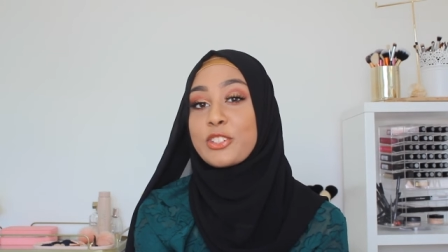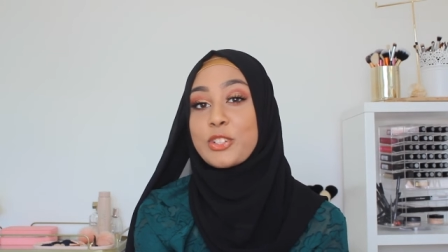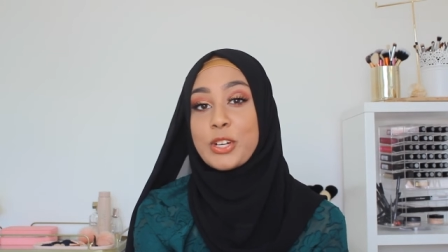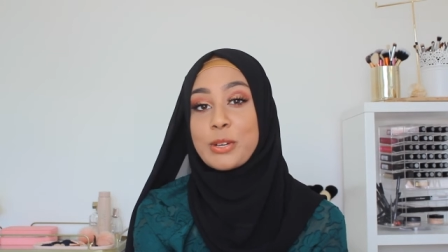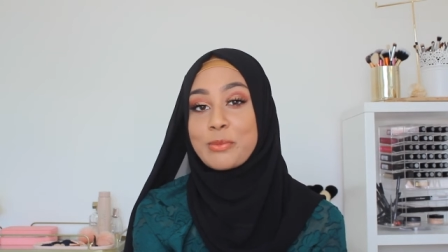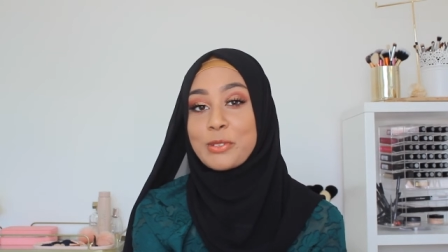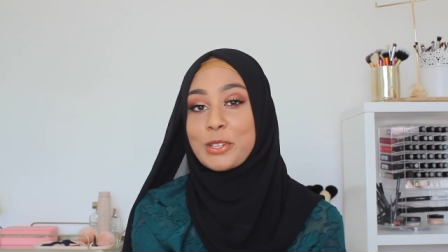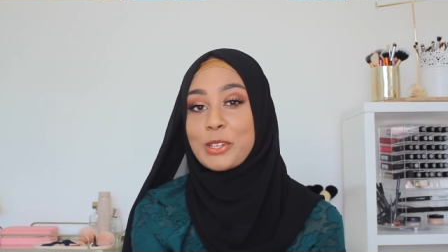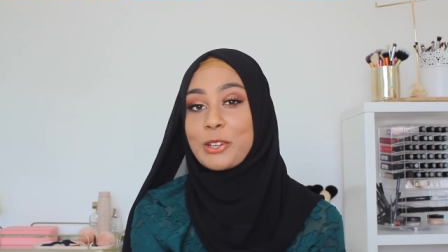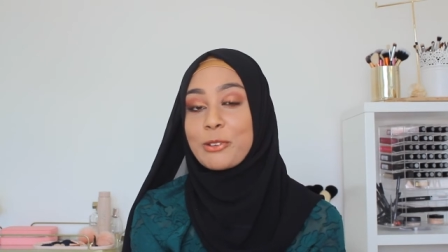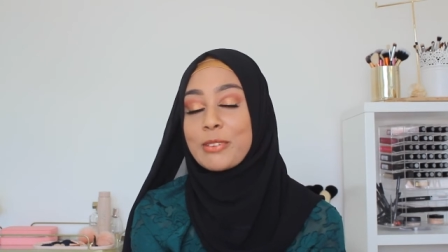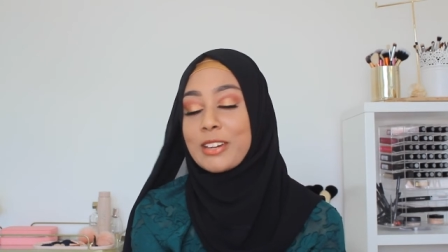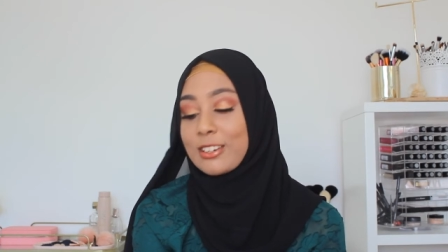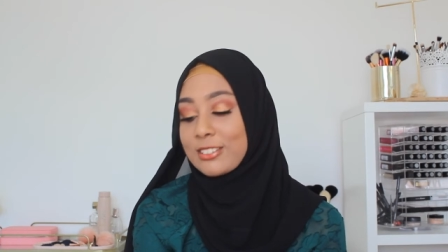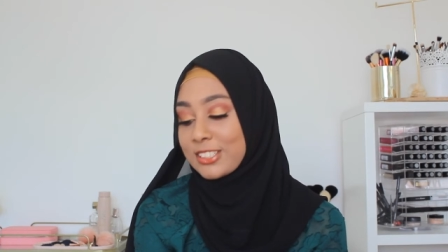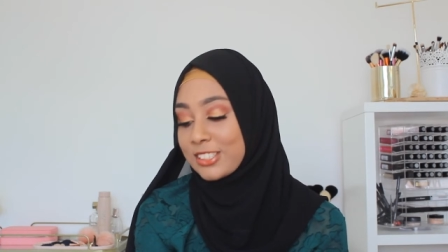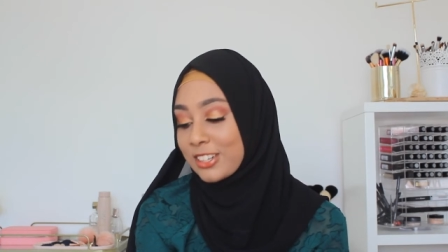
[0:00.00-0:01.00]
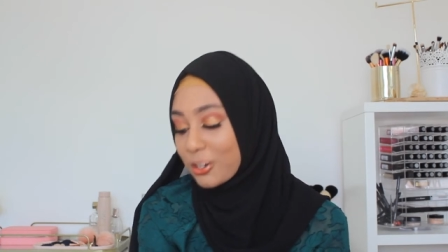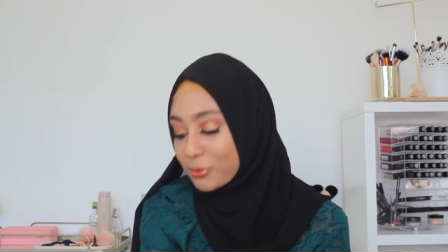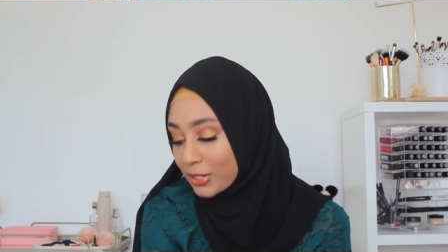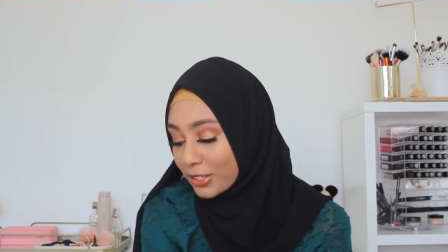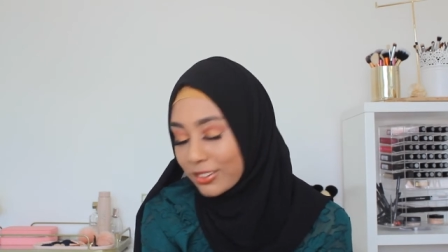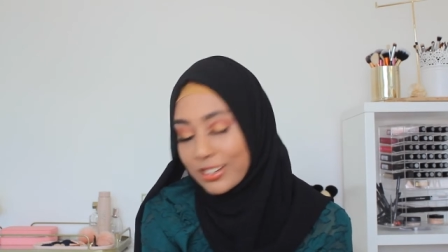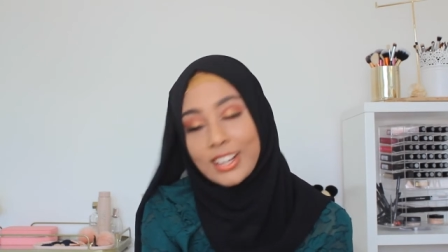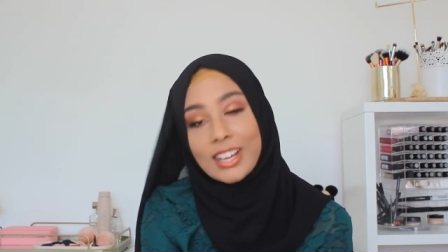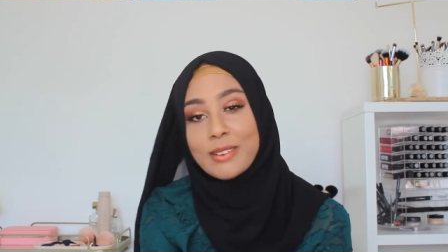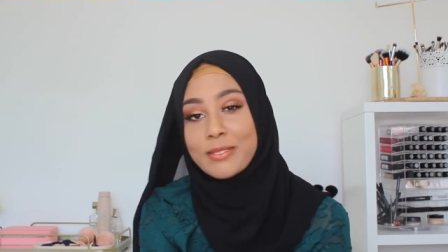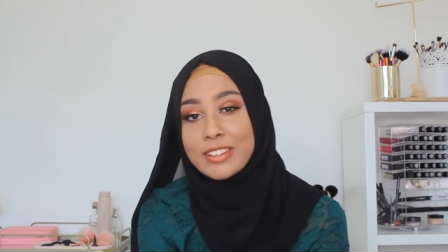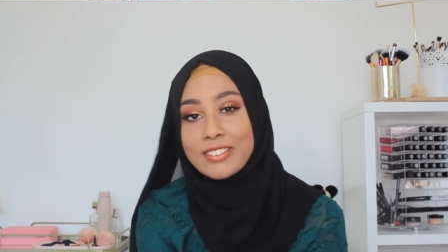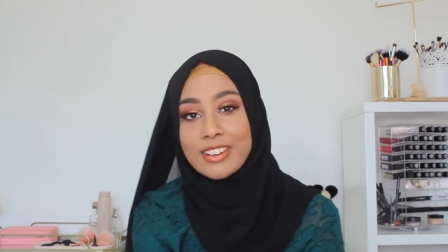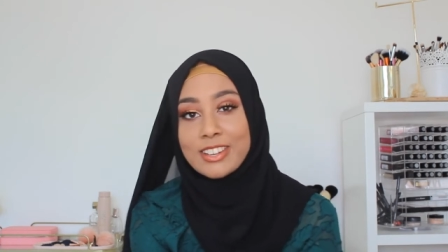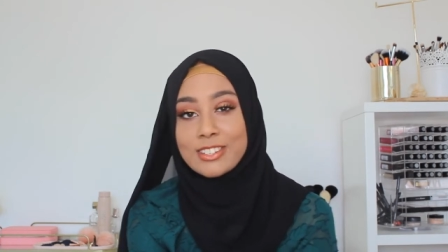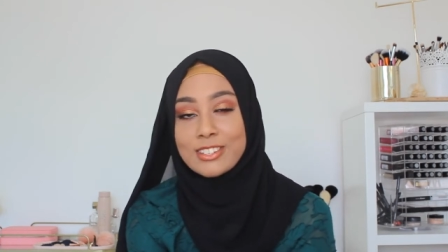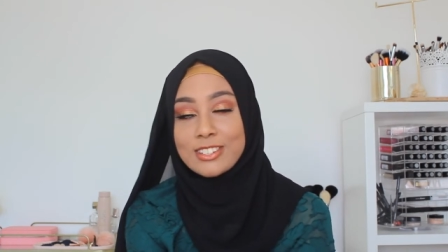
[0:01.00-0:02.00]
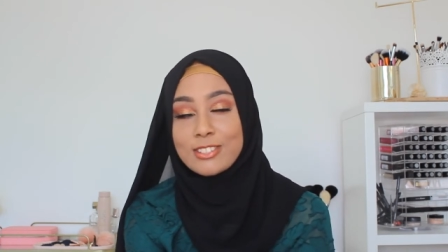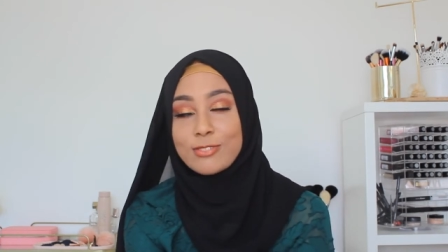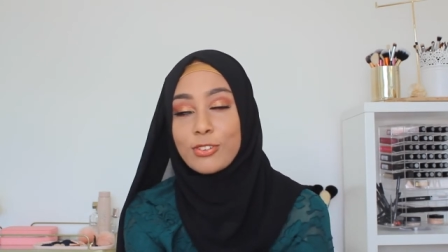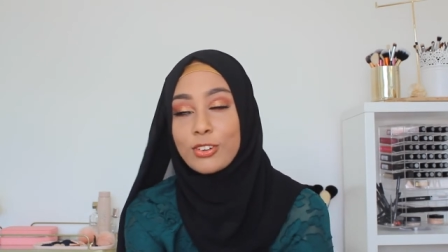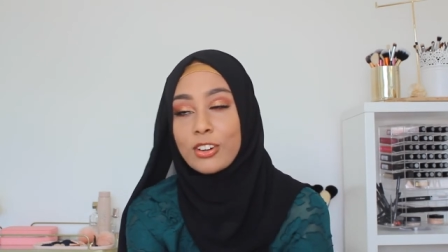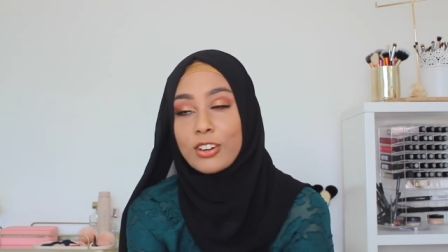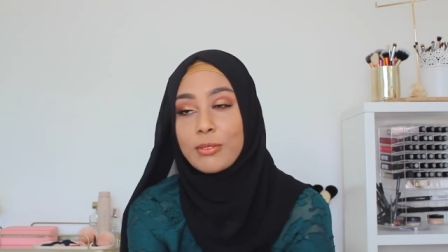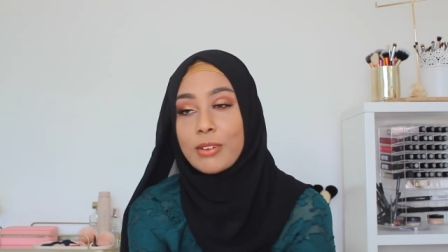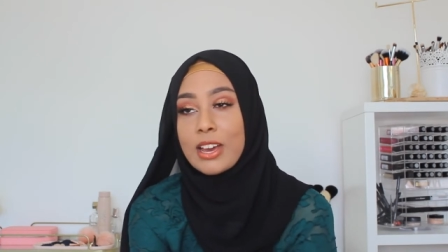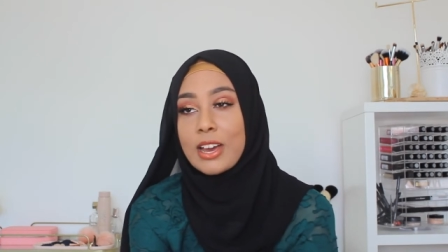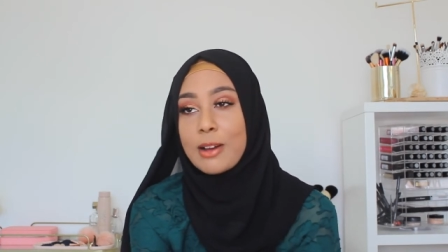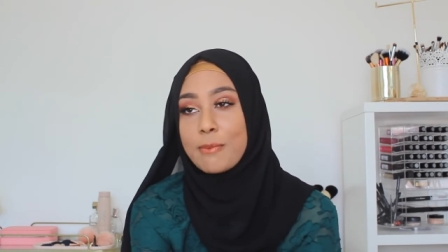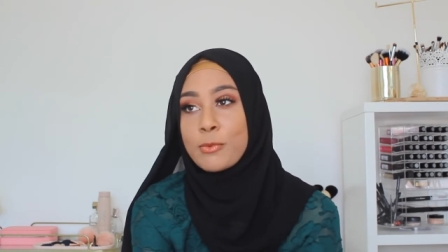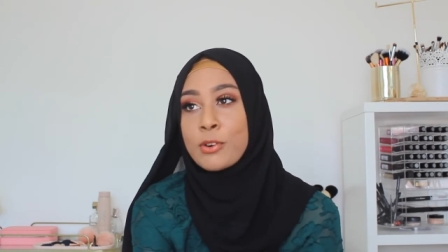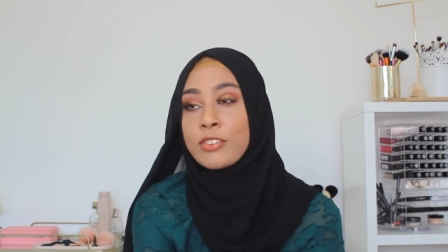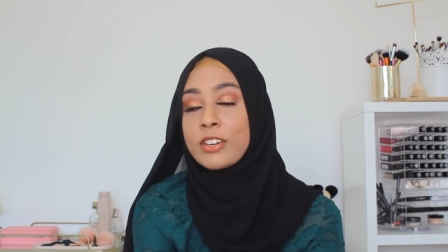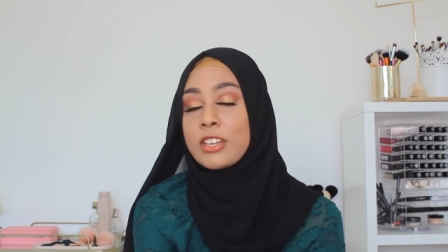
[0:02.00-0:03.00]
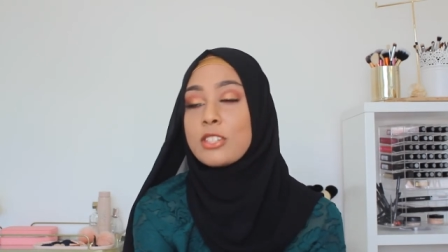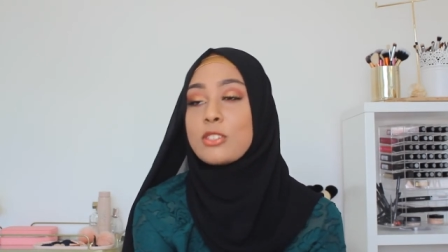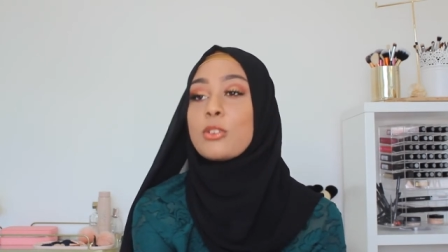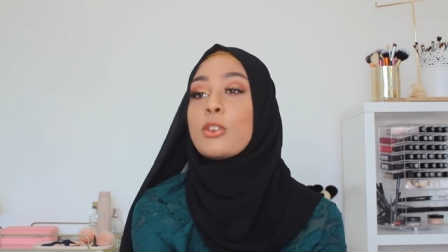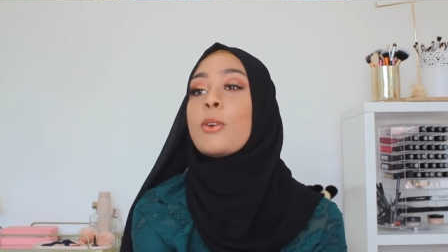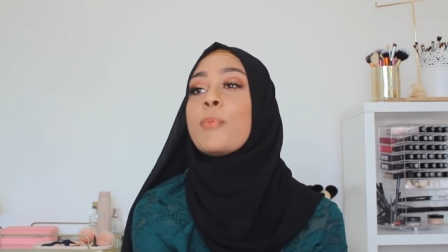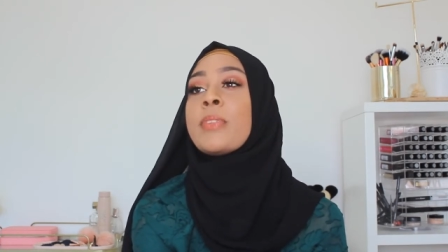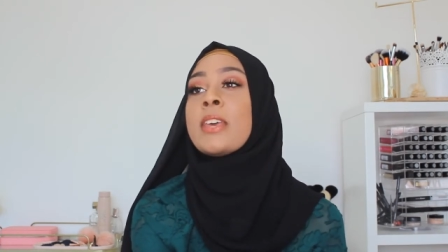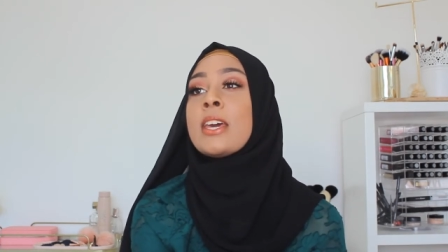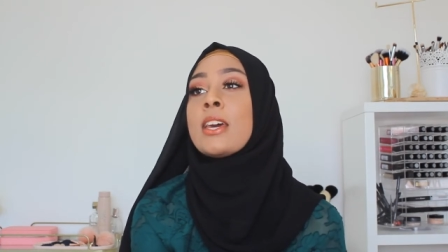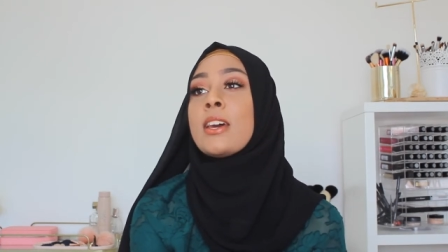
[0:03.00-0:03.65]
screamed a little bit. I was like, oh my god, I can't believe I forgot about Morphe store.